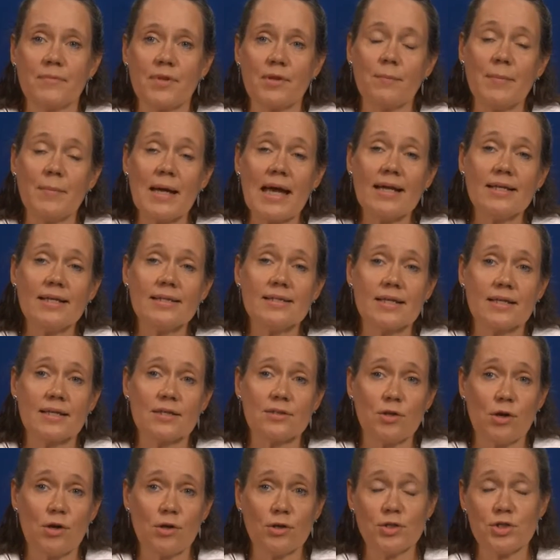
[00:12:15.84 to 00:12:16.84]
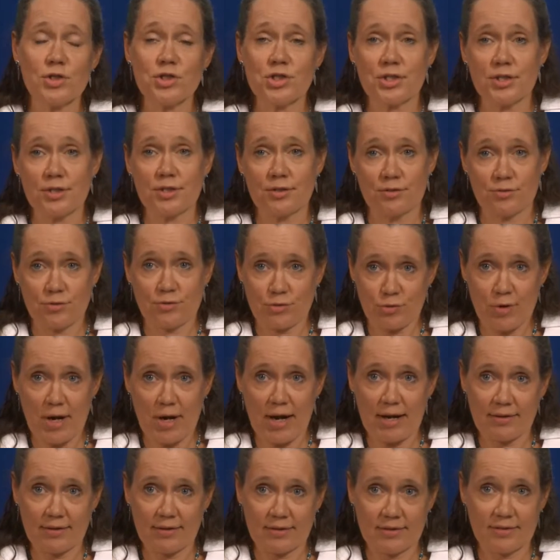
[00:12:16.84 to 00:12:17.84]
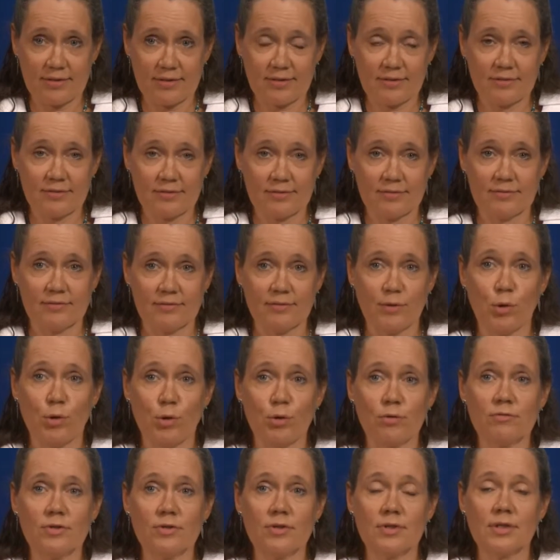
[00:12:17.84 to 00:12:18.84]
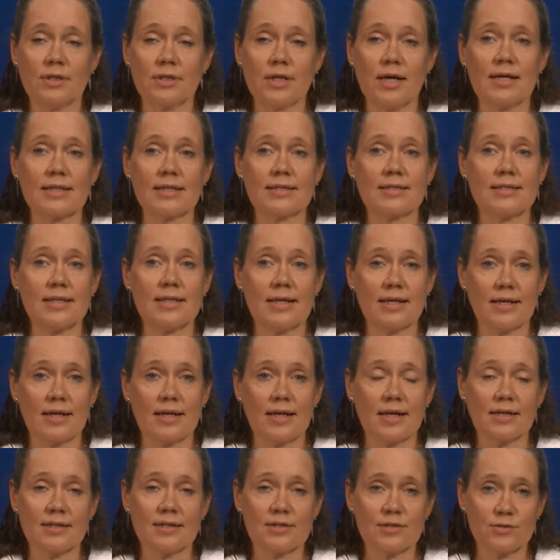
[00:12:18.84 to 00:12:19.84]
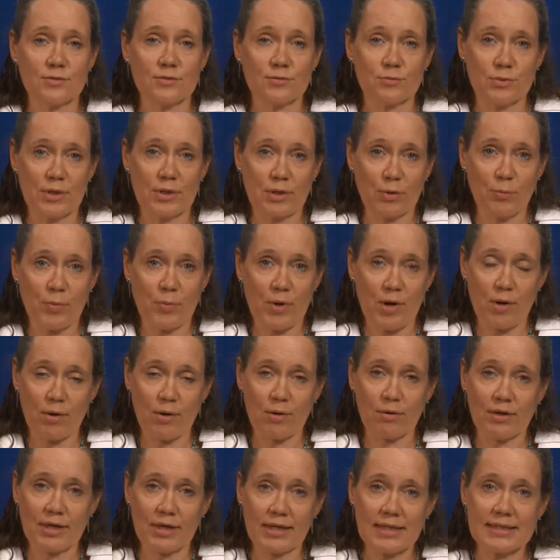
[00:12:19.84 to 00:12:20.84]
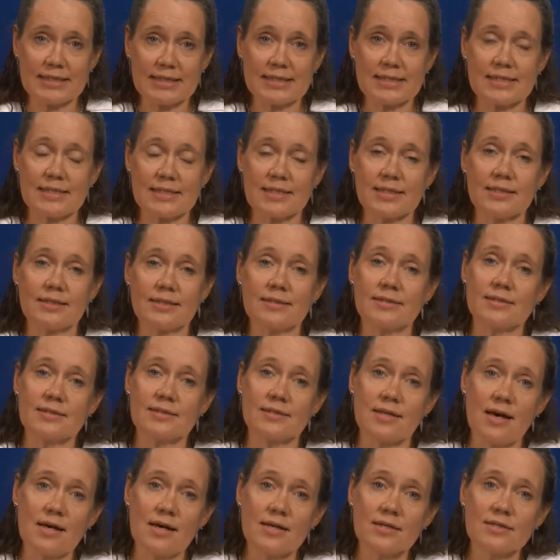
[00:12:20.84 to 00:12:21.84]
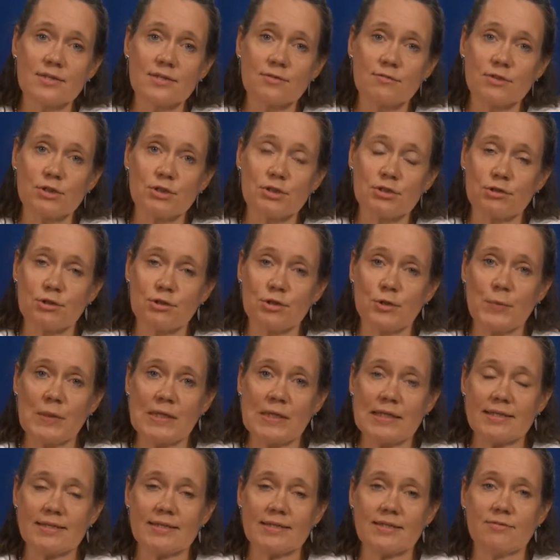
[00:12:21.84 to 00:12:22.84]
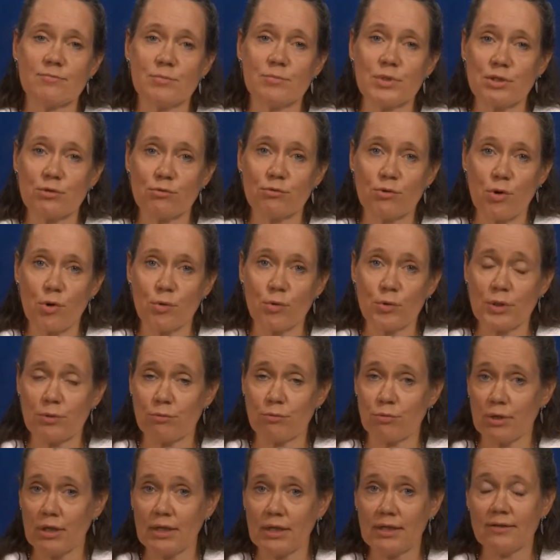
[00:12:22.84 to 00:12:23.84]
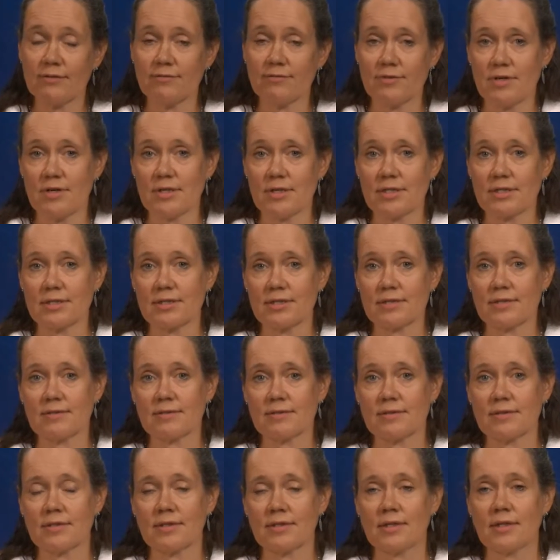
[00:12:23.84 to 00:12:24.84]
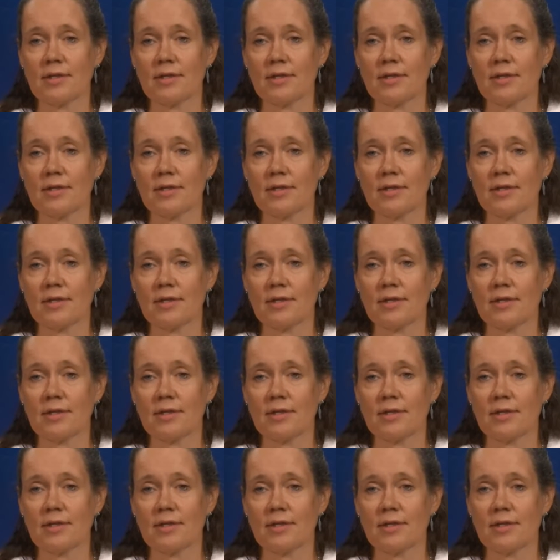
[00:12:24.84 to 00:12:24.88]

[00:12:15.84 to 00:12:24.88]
The main technology trend over the last decades of wind power is that the size of the turbines have been growing really fast.